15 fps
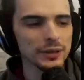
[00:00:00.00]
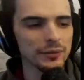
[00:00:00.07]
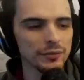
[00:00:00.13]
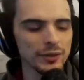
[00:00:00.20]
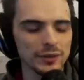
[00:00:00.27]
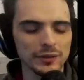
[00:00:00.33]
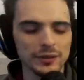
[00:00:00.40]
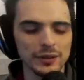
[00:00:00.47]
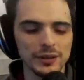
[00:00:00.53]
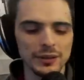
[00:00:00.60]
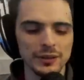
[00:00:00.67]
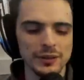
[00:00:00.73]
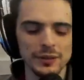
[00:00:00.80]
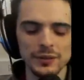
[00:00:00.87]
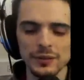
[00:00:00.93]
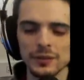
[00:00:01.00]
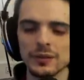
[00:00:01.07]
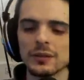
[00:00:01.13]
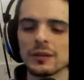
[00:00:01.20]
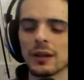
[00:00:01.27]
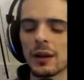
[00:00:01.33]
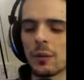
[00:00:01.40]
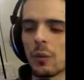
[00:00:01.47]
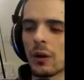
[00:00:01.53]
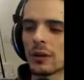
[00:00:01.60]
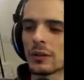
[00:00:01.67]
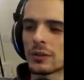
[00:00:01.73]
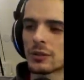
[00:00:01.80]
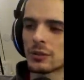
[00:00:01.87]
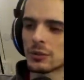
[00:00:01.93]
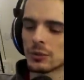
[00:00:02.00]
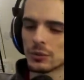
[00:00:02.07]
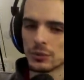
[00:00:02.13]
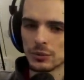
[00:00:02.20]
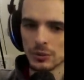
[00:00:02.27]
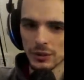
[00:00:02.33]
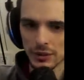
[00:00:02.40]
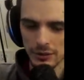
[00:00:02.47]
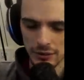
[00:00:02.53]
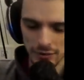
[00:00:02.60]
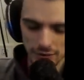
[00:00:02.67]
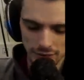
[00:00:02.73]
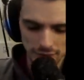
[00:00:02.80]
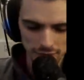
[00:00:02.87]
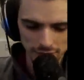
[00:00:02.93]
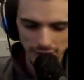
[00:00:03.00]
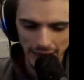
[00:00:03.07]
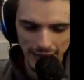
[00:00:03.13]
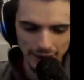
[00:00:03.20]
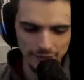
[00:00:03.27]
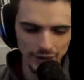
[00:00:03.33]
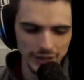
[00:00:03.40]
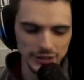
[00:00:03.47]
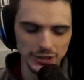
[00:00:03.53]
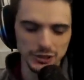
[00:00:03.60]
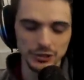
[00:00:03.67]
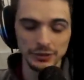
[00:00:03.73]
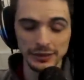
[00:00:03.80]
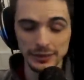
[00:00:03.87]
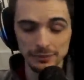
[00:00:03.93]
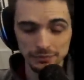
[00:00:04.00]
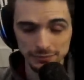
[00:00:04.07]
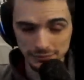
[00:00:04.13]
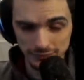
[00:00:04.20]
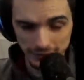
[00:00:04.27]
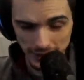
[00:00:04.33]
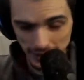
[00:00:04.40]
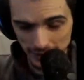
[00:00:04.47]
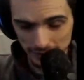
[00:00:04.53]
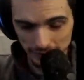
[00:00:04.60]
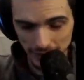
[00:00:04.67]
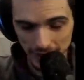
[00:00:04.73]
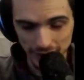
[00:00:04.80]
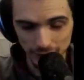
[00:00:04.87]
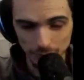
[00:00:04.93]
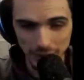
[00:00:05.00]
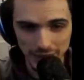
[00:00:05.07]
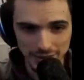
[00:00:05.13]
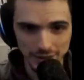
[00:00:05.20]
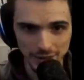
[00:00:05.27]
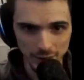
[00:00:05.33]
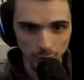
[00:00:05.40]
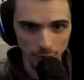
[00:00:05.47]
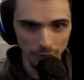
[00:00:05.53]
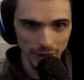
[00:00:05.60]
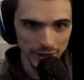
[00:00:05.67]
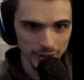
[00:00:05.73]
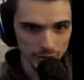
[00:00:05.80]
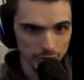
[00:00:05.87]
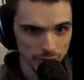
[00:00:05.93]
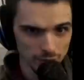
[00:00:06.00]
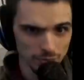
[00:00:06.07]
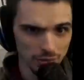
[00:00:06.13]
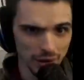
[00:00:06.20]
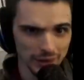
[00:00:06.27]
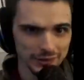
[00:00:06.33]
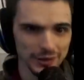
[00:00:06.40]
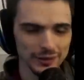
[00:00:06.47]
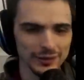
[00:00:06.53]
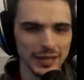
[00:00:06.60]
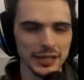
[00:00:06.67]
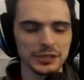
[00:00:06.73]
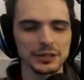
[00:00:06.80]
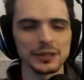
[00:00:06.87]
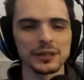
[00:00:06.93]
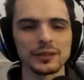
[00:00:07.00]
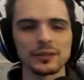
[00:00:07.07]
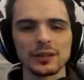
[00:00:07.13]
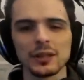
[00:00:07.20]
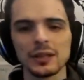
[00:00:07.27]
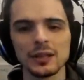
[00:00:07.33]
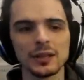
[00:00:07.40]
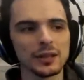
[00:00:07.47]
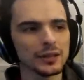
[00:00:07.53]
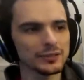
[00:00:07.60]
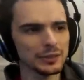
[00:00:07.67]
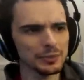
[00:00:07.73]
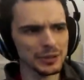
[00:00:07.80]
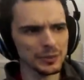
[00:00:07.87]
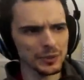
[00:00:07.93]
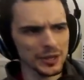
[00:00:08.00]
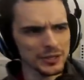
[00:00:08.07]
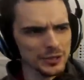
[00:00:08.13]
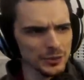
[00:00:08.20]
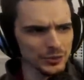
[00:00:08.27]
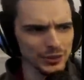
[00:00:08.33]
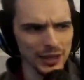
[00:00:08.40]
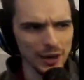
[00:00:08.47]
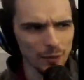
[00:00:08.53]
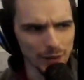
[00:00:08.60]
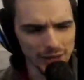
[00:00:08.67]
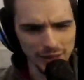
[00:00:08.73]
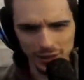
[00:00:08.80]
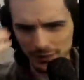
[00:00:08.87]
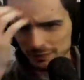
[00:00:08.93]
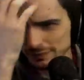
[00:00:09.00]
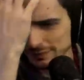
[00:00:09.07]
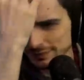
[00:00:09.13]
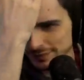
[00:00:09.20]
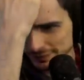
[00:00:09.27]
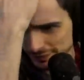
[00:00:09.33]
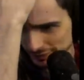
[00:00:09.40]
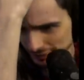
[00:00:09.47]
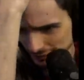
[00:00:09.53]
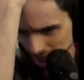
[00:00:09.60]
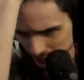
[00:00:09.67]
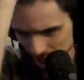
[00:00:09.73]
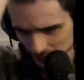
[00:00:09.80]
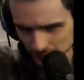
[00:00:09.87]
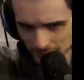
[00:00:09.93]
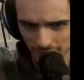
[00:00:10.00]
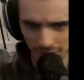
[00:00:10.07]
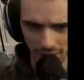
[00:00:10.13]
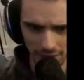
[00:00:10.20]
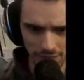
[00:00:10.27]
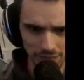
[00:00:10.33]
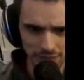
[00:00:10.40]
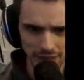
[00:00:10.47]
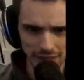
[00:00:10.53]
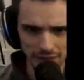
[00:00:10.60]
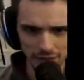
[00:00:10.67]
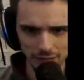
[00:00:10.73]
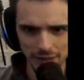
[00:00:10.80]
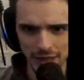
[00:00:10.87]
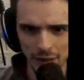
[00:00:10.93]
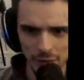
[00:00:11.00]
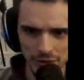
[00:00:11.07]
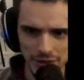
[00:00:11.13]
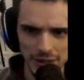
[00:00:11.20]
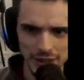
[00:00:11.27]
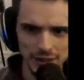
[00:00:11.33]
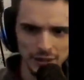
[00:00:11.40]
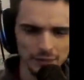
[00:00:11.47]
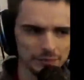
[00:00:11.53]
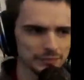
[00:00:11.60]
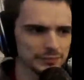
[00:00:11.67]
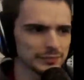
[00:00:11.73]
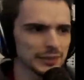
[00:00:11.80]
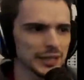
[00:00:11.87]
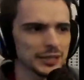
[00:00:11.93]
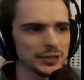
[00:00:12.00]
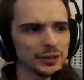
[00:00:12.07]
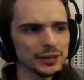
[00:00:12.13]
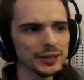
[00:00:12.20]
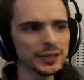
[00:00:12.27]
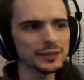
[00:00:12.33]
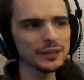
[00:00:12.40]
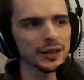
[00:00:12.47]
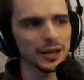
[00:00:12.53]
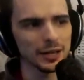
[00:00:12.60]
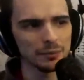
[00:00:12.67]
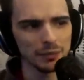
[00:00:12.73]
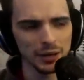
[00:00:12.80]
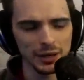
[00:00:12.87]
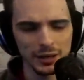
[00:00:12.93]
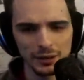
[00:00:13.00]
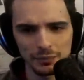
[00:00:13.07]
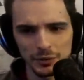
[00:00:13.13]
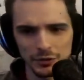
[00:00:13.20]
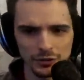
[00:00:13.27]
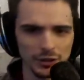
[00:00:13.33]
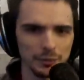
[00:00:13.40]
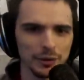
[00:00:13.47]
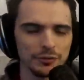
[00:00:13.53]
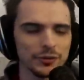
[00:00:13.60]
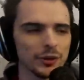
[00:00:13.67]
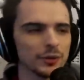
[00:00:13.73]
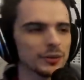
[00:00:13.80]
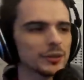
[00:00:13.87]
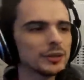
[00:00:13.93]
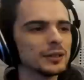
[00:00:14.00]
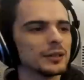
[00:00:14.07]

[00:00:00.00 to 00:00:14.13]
of this is I wanted to have a stream that is basically what my YouTube process actually is. Because typically what I do is like I wake up, I take three hours to get up, and during that time I'm usually on my phone,